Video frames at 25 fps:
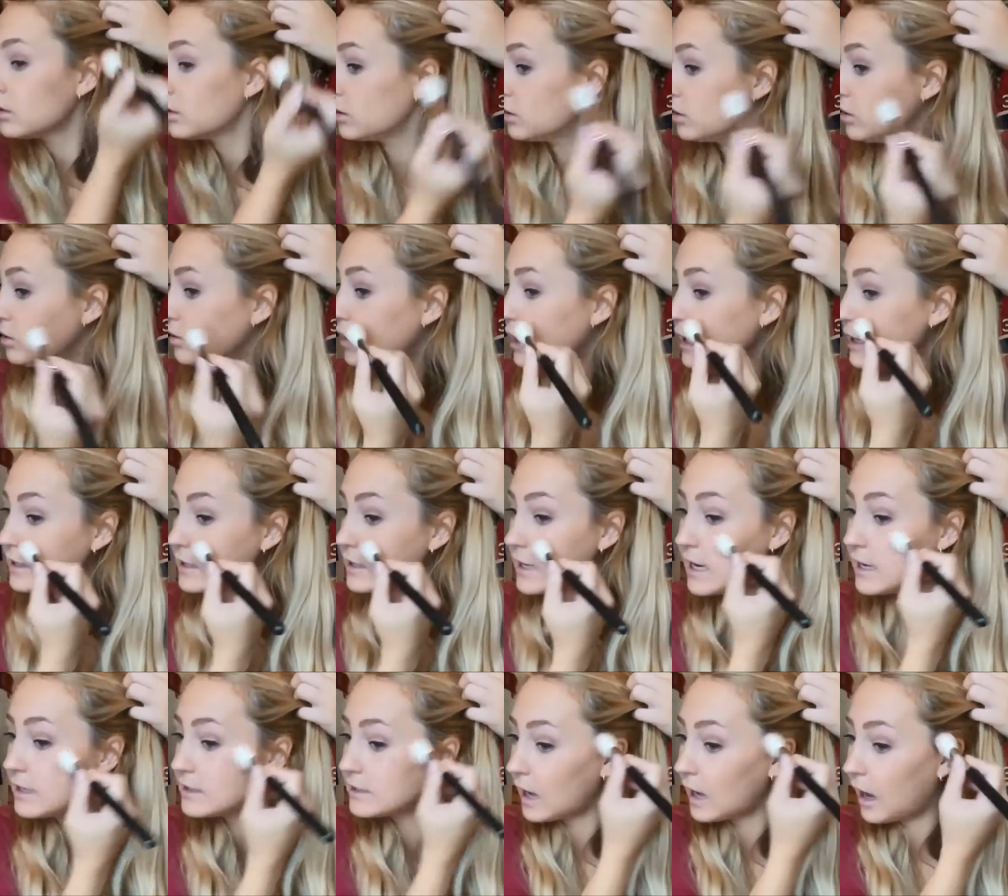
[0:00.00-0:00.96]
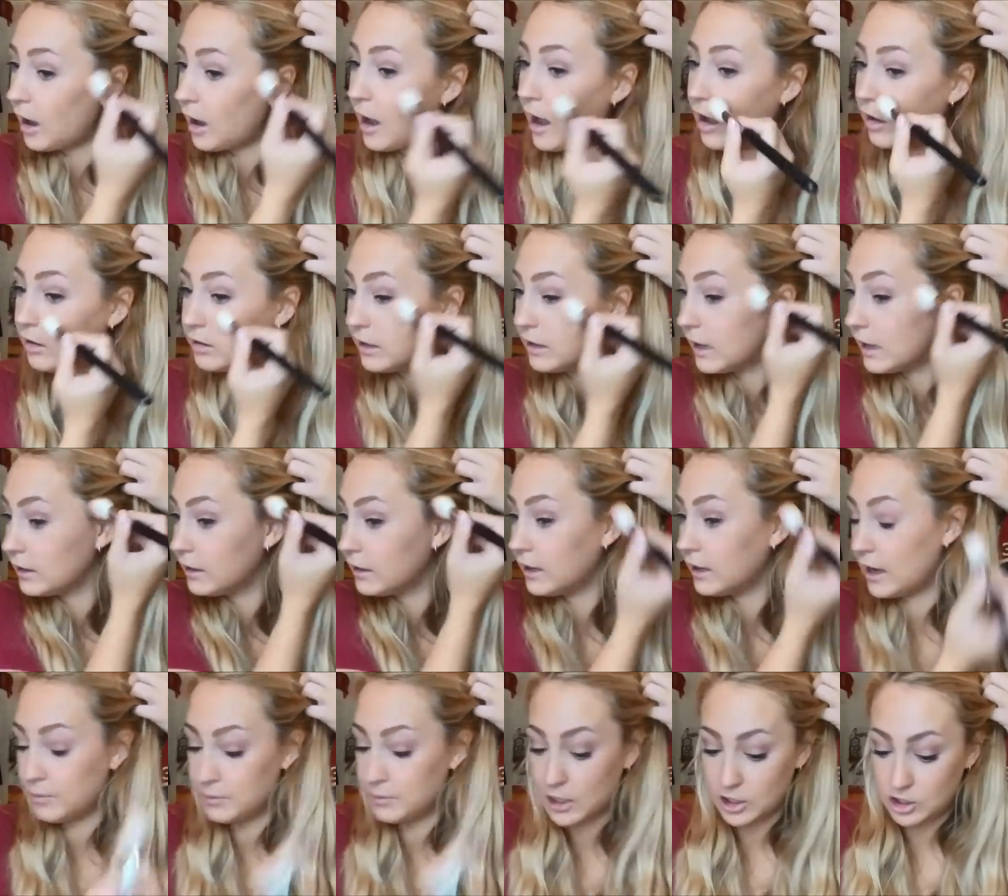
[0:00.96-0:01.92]
You guys can't tell how
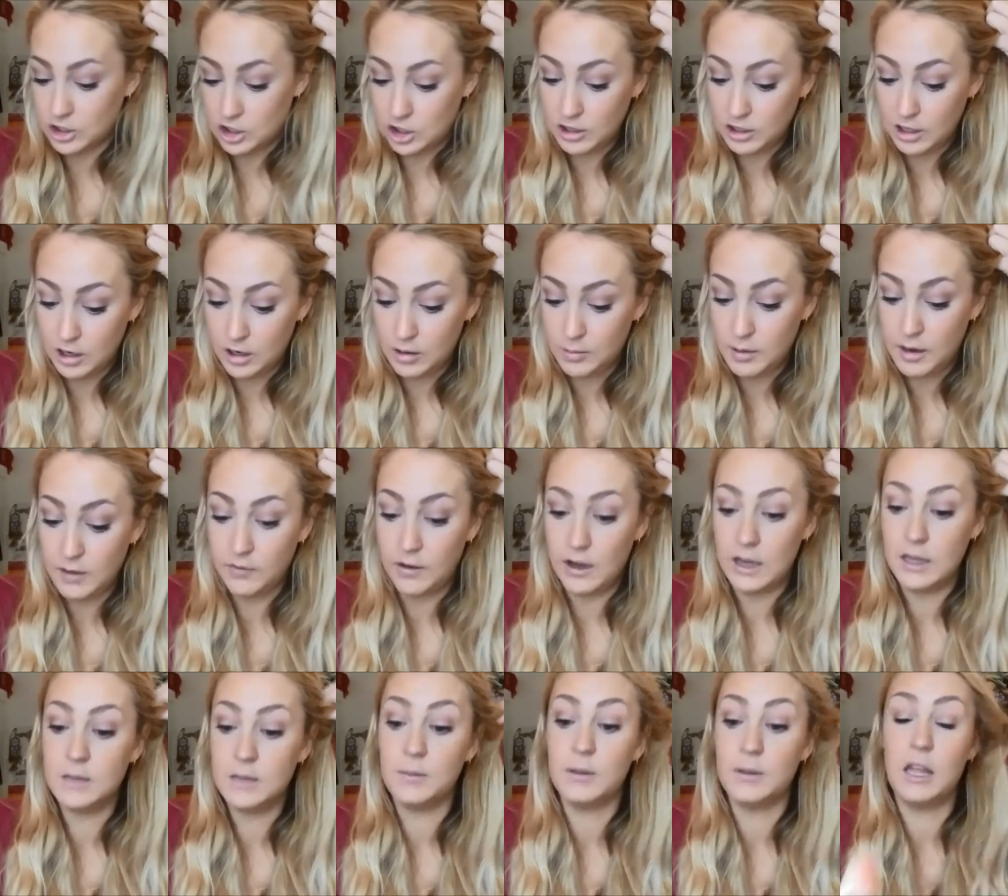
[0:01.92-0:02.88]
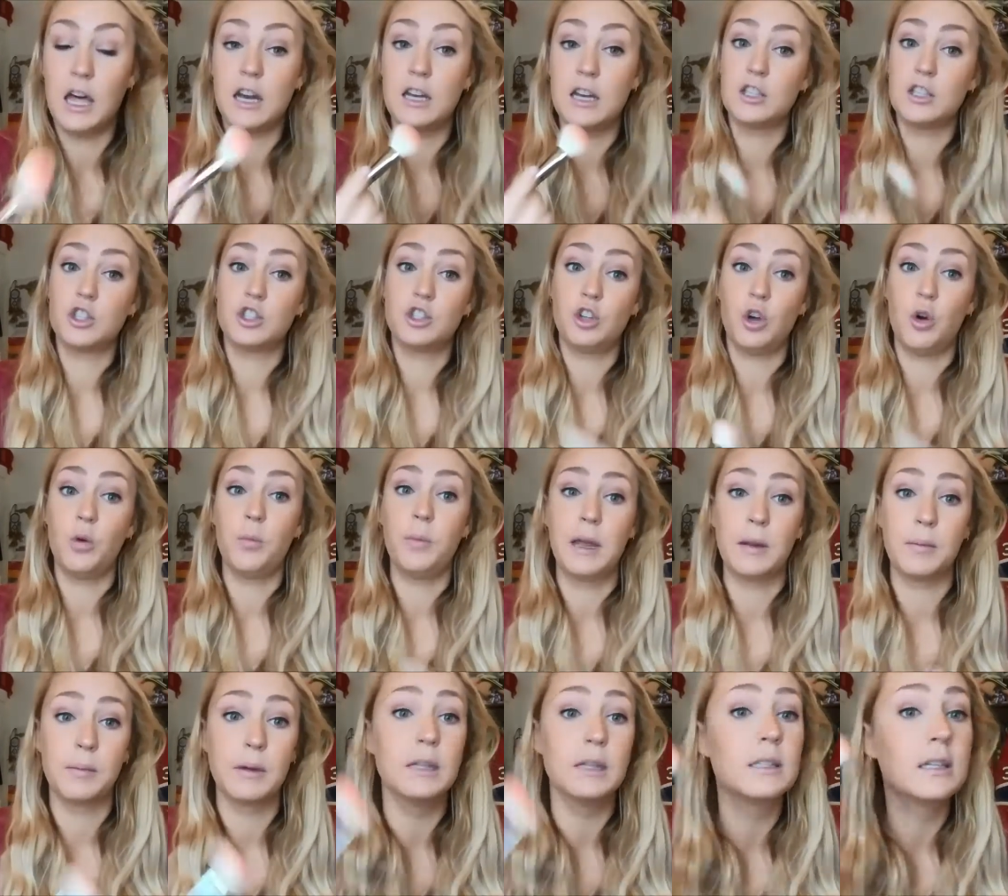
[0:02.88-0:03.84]
lightly I'm touching that on my face, but that is so
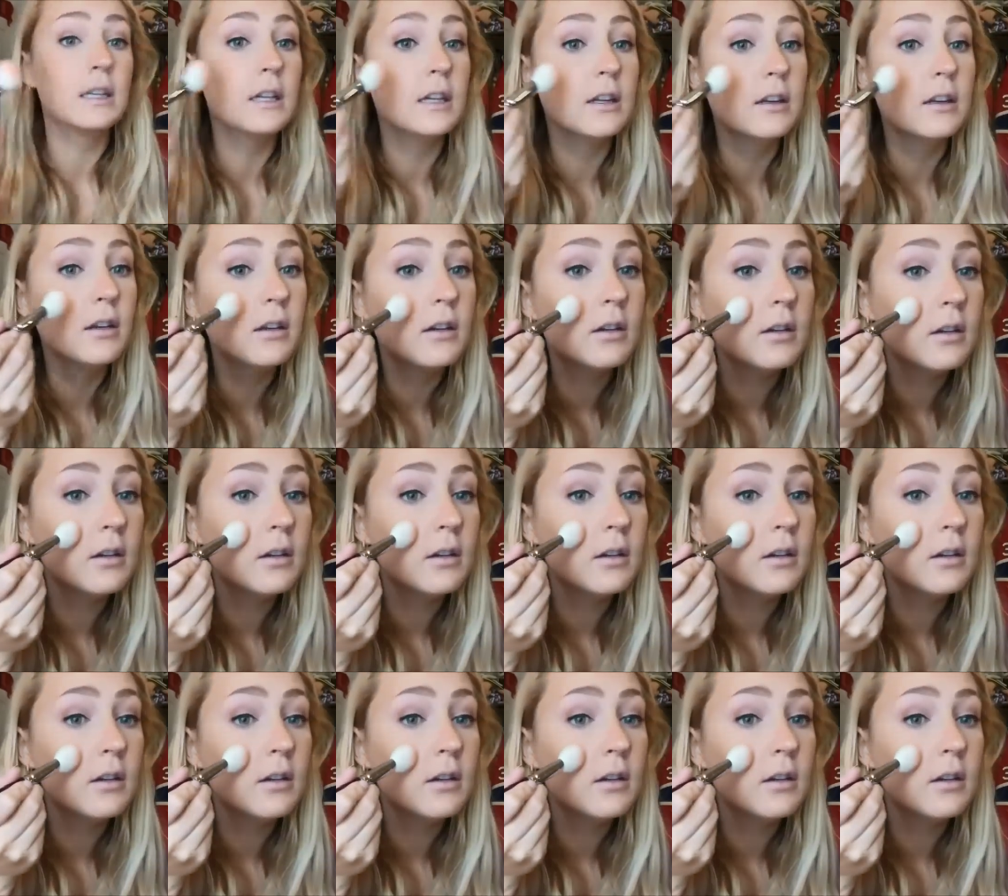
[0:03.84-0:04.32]
pigmented.